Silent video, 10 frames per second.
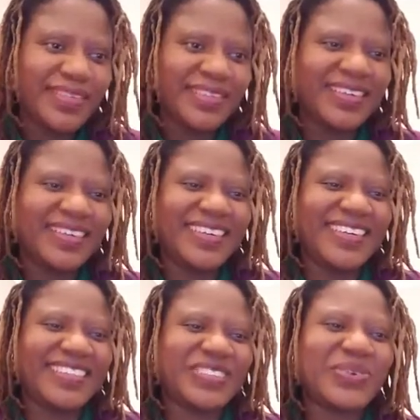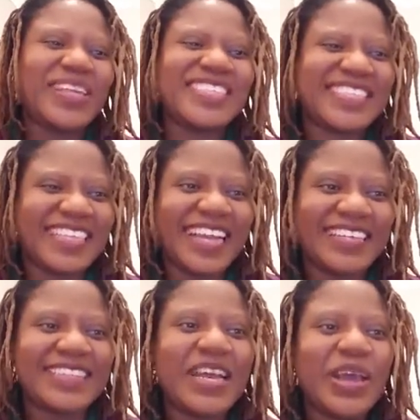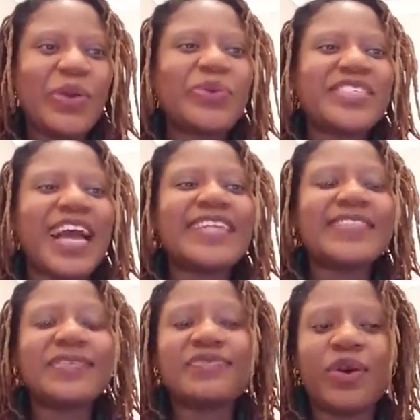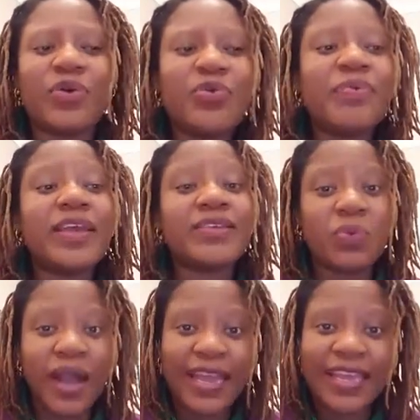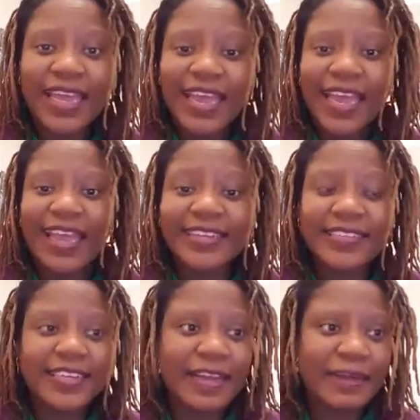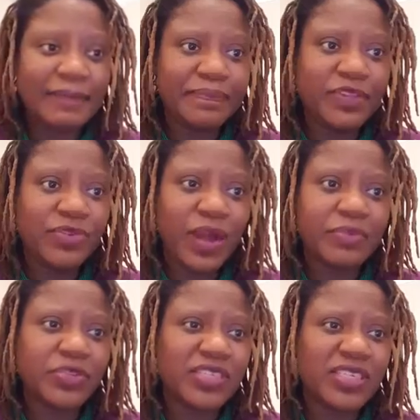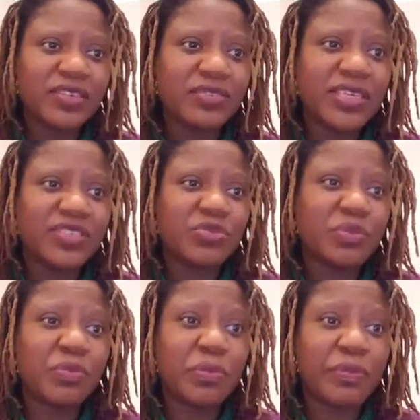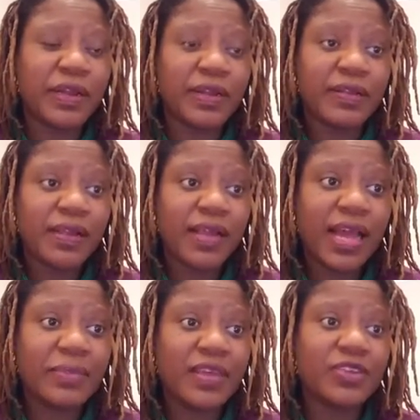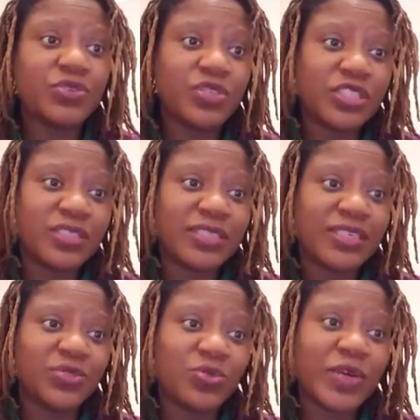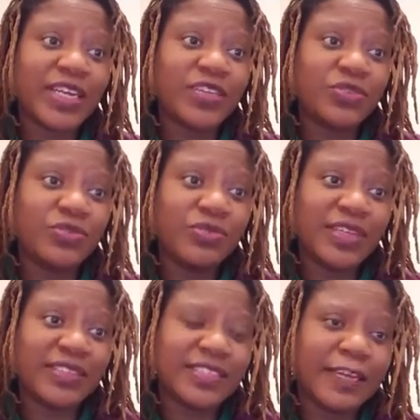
to understand and why. And I'm not here really to be popular. I'm here to just do what I do and